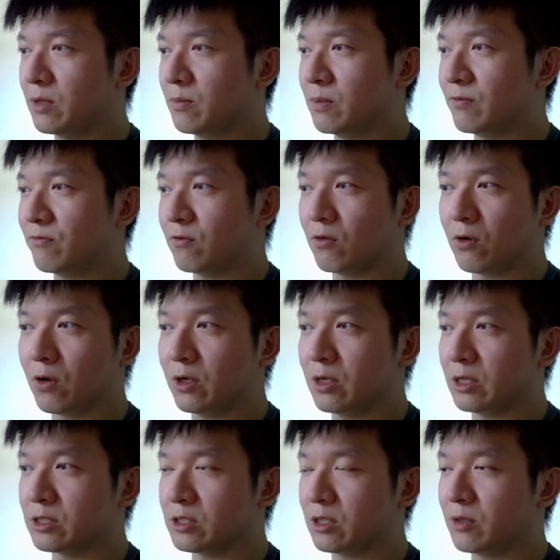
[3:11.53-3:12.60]
before
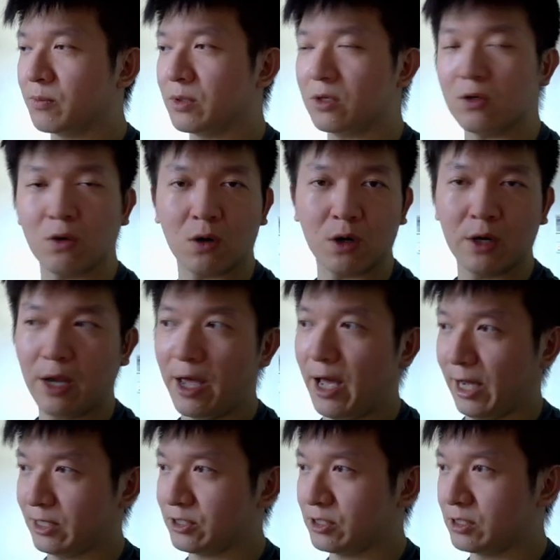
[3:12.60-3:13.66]
it's gonna be your
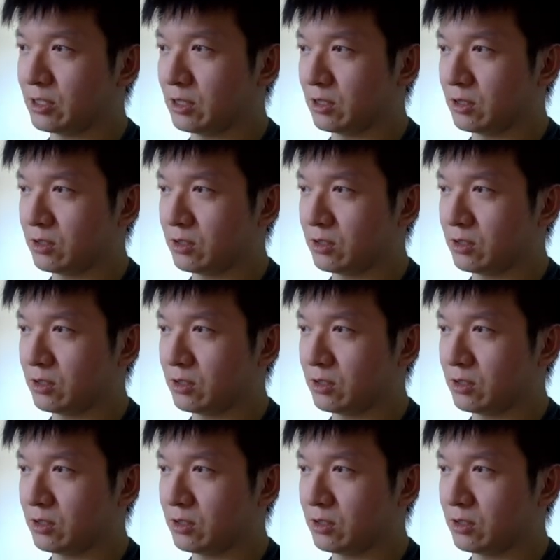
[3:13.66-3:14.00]
x,